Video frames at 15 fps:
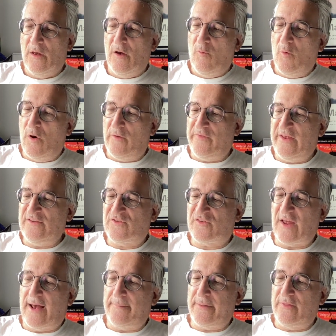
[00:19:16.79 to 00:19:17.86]
Weren't these
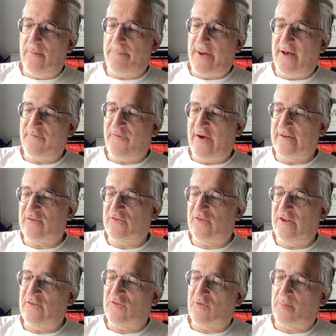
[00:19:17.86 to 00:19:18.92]
stab in the back
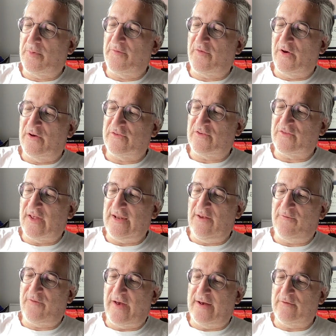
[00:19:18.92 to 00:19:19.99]
fantasies as perverse as any
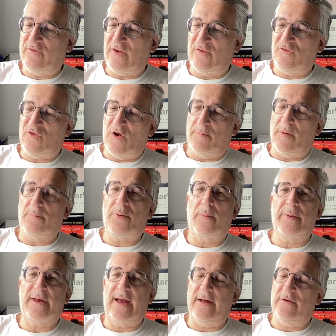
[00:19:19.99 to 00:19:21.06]
found in German
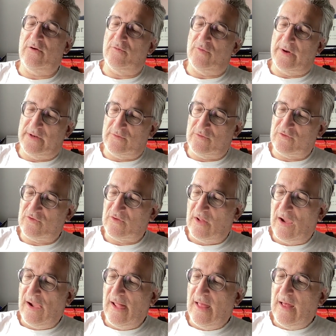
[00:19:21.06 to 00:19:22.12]
propaganda reels?
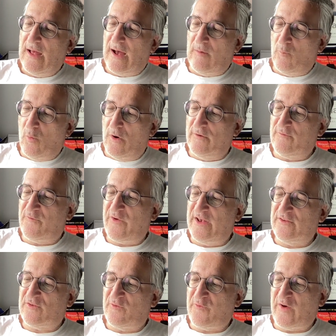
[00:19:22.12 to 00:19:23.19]
And weren't
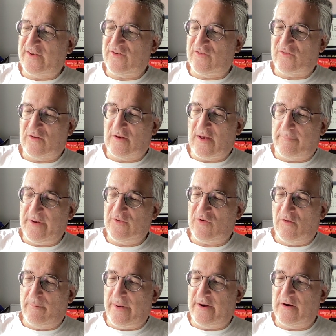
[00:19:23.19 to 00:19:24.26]
fears of fascism coming
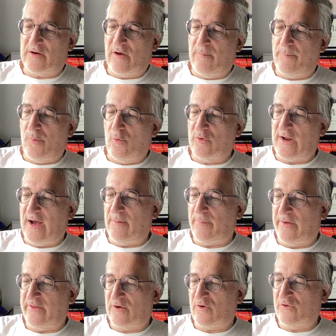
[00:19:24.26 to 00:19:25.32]
to America borne out
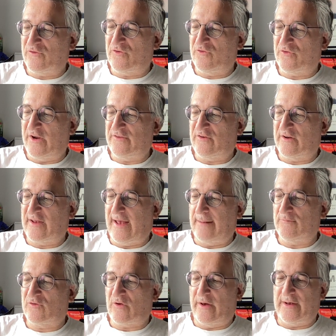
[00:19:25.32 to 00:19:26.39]
by the concentration
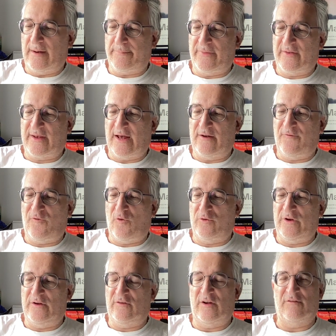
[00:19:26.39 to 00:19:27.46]
camps going up in the
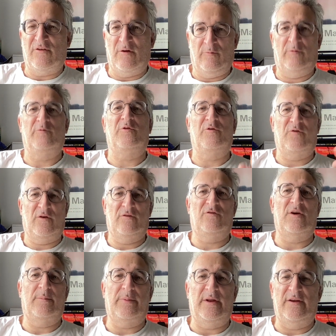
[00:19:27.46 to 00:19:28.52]
Californian desert, which was for
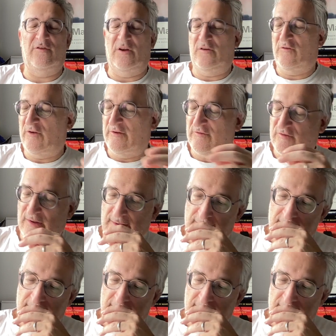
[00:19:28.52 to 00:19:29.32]
Japanese interns?